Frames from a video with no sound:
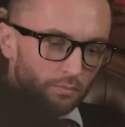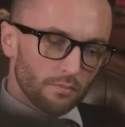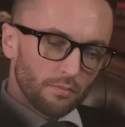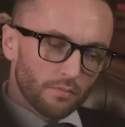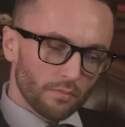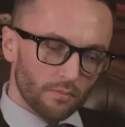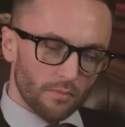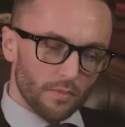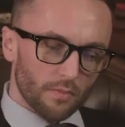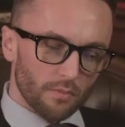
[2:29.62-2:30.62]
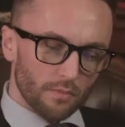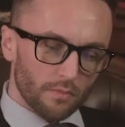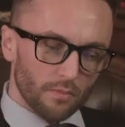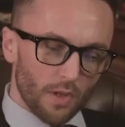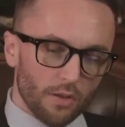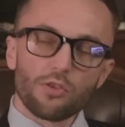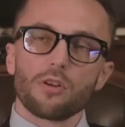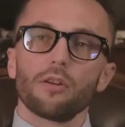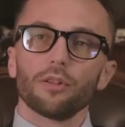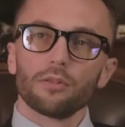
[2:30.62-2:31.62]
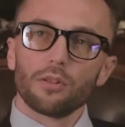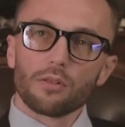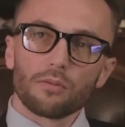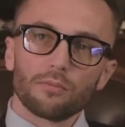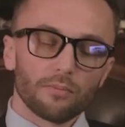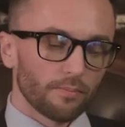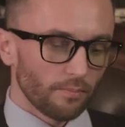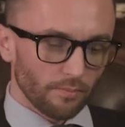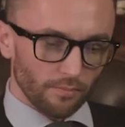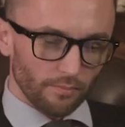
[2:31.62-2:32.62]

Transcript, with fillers: of eviction drops dramatically. Right to counsel laws